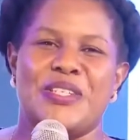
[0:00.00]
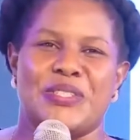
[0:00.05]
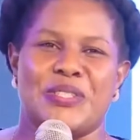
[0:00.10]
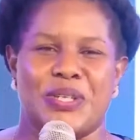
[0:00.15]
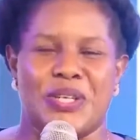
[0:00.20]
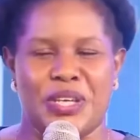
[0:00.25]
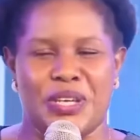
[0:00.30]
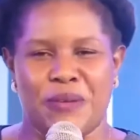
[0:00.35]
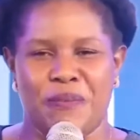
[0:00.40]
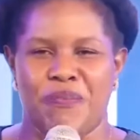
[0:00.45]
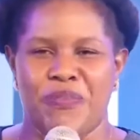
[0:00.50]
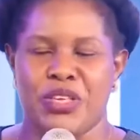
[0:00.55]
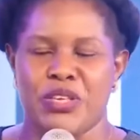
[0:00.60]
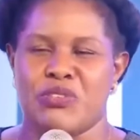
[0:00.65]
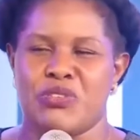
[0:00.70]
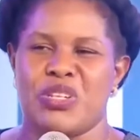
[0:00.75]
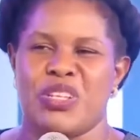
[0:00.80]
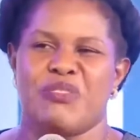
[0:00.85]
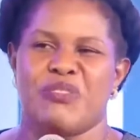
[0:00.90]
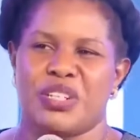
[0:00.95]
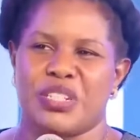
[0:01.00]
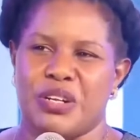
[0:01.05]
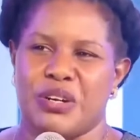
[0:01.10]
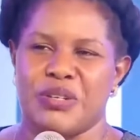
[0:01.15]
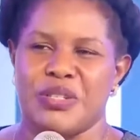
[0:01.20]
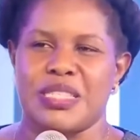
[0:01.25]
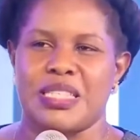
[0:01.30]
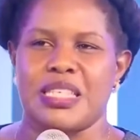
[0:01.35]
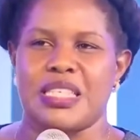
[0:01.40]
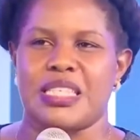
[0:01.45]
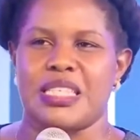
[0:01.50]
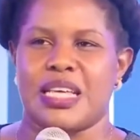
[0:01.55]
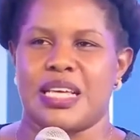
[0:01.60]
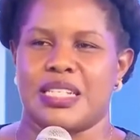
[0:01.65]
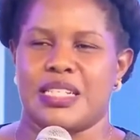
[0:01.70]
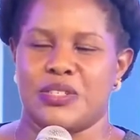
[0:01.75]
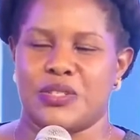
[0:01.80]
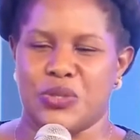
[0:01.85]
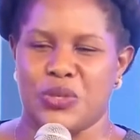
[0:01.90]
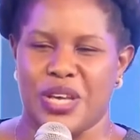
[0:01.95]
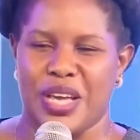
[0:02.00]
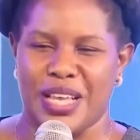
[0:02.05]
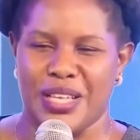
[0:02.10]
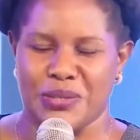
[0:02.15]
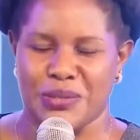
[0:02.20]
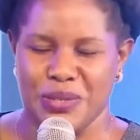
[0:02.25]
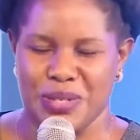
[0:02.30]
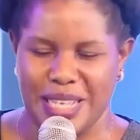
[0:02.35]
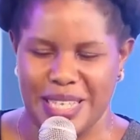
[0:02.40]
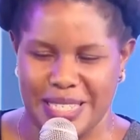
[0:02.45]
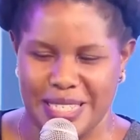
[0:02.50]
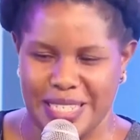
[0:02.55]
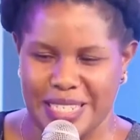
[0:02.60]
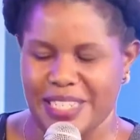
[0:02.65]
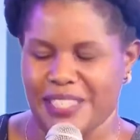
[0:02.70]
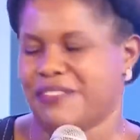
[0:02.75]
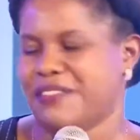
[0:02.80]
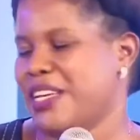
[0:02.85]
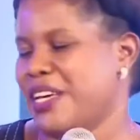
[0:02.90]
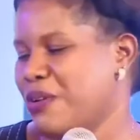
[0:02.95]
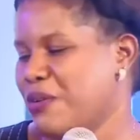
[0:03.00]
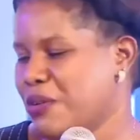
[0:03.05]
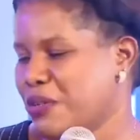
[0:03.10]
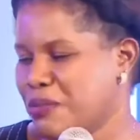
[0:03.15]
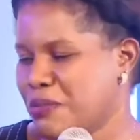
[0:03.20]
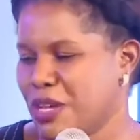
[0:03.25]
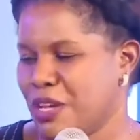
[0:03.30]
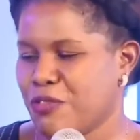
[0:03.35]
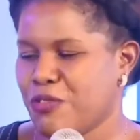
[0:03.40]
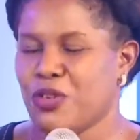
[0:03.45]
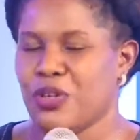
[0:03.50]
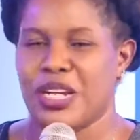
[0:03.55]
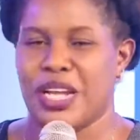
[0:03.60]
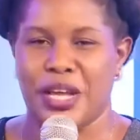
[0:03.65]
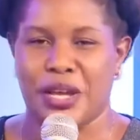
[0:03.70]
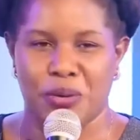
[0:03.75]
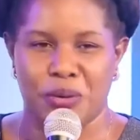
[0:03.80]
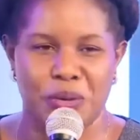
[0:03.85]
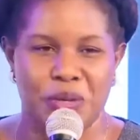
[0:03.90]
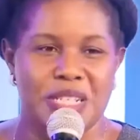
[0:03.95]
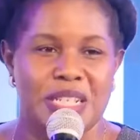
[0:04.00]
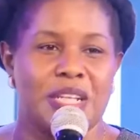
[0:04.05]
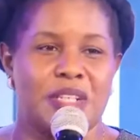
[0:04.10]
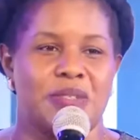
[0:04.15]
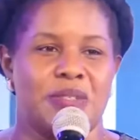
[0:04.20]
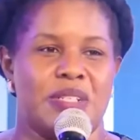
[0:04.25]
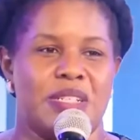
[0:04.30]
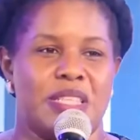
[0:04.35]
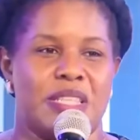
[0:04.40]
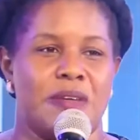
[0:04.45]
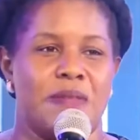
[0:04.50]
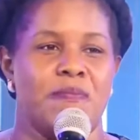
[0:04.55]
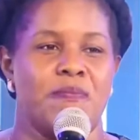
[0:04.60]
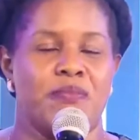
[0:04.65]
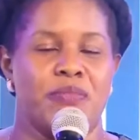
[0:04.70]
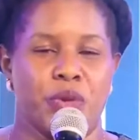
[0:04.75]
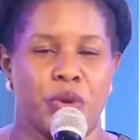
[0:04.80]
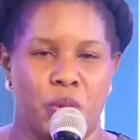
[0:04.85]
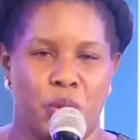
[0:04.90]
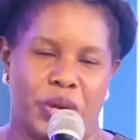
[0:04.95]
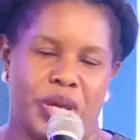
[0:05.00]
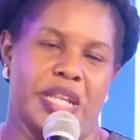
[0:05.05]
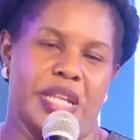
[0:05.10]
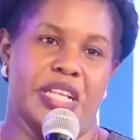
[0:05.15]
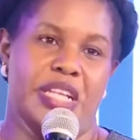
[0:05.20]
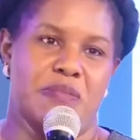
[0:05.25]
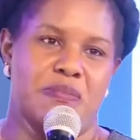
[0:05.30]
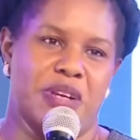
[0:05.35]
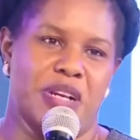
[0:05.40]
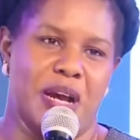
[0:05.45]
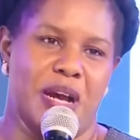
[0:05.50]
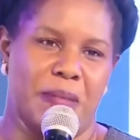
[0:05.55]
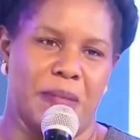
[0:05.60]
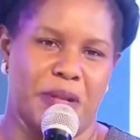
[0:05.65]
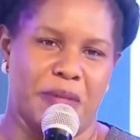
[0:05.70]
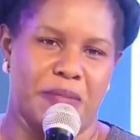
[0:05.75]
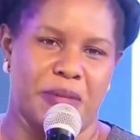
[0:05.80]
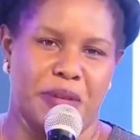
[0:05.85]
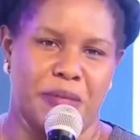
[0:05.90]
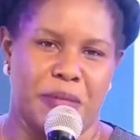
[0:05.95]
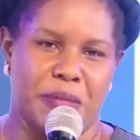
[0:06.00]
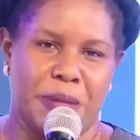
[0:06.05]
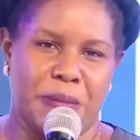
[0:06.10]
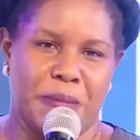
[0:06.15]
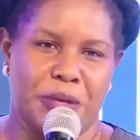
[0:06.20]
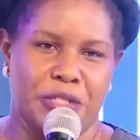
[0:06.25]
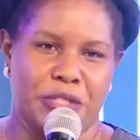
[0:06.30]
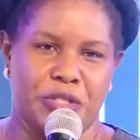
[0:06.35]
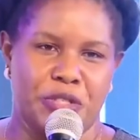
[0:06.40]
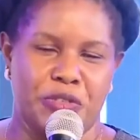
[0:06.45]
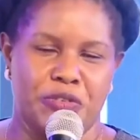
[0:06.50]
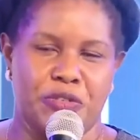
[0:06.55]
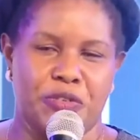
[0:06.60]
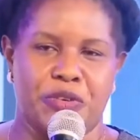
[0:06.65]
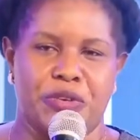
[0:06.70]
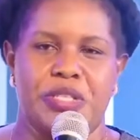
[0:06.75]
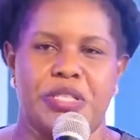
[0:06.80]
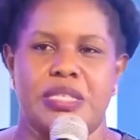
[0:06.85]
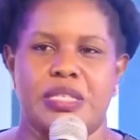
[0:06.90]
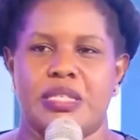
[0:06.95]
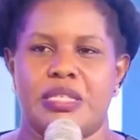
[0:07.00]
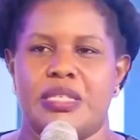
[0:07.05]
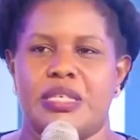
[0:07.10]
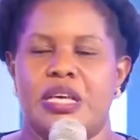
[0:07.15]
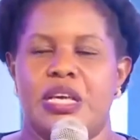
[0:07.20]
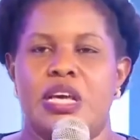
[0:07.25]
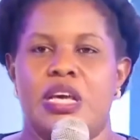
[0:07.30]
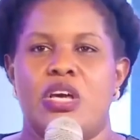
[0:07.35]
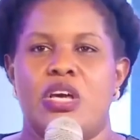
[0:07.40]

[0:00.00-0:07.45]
So he used to leave at around 6:30. So as soon as he left, I got my phone. I called. I told them, okay, let me come and pick my passion fruits.